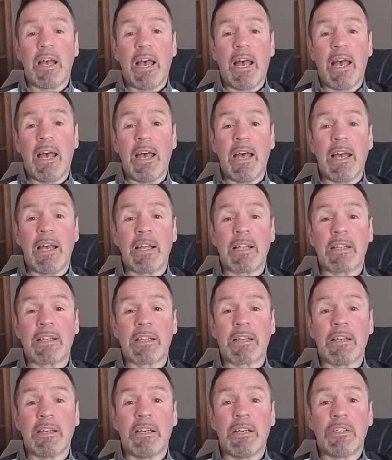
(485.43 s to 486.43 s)

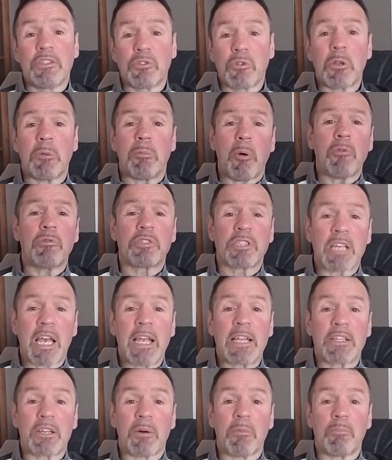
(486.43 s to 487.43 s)
And so they both
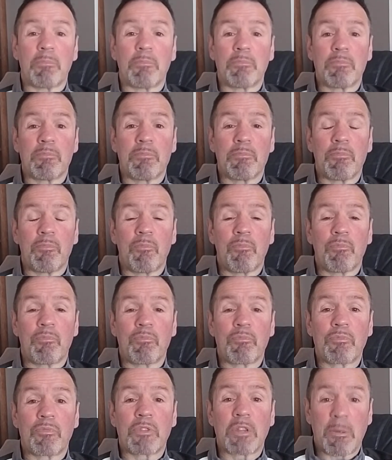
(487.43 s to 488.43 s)
signed up
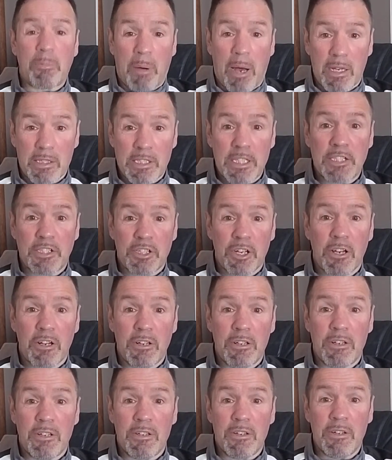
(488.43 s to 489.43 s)
to box each
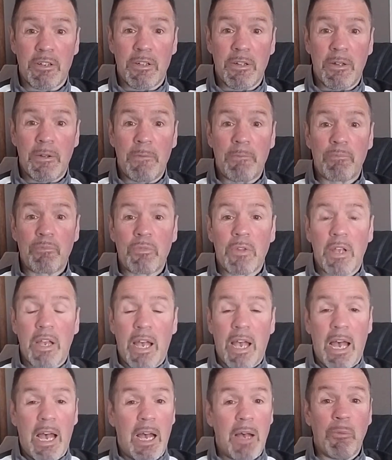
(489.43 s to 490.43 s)
other.
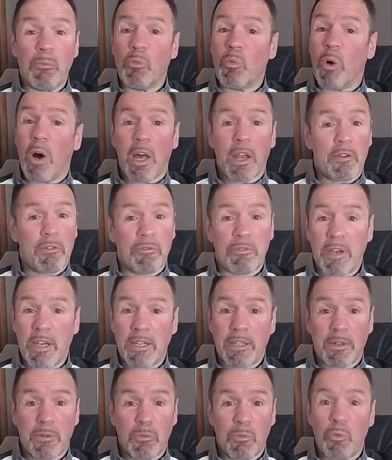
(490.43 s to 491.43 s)
And what a
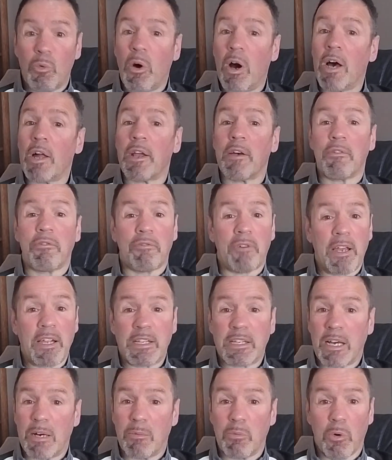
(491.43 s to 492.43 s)
fight. What a
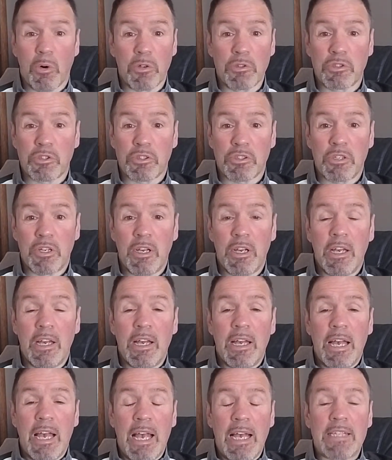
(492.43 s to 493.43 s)
fight that was.
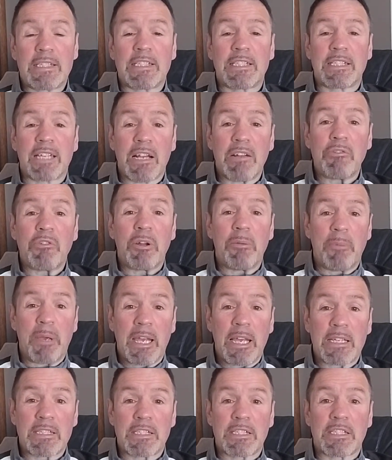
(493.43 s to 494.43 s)
It still
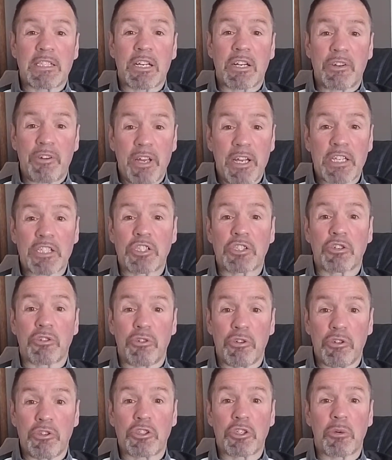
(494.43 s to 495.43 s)
remains the greatest
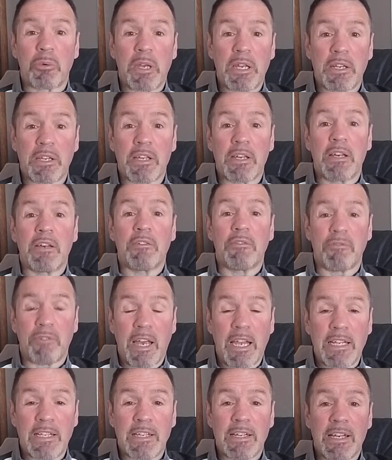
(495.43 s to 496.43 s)
cruiserweight
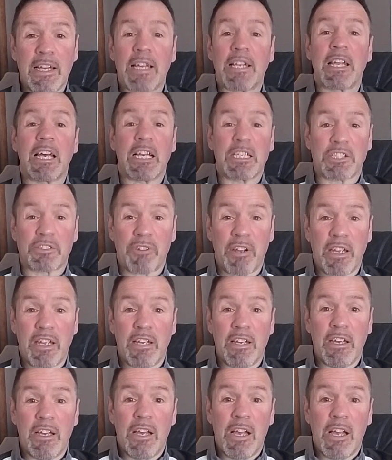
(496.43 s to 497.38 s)
fight in history.